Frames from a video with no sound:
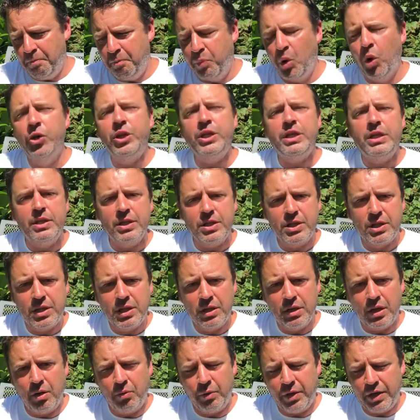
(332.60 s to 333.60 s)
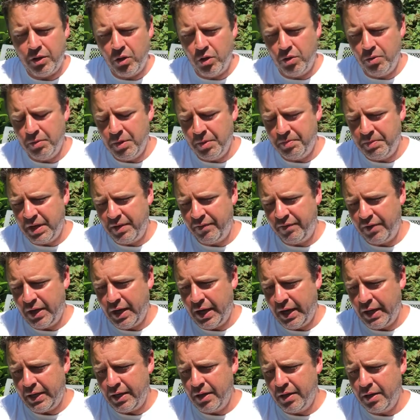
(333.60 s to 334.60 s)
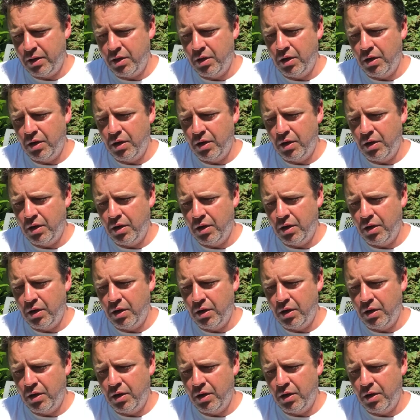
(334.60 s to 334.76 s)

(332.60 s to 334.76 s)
bodies with whom the BVA